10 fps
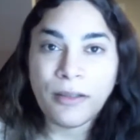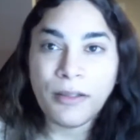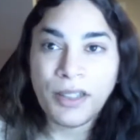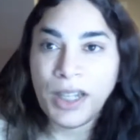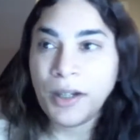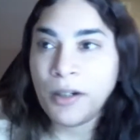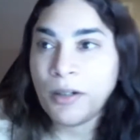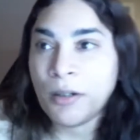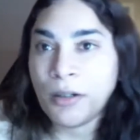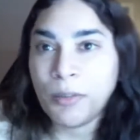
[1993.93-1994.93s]
a
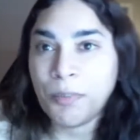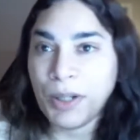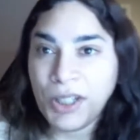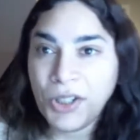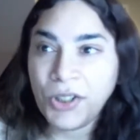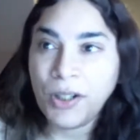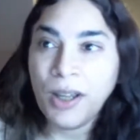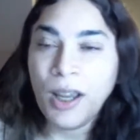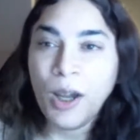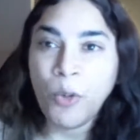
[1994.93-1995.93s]
singer or a
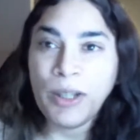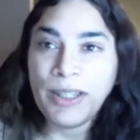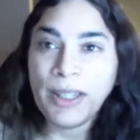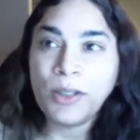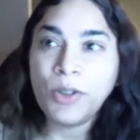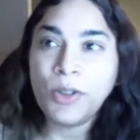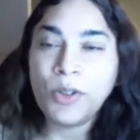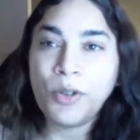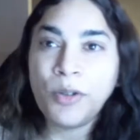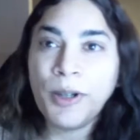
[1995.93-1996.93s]
politician, we tend
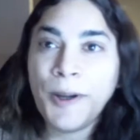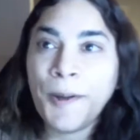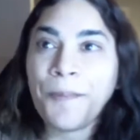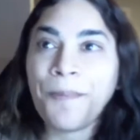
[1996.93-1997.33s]
to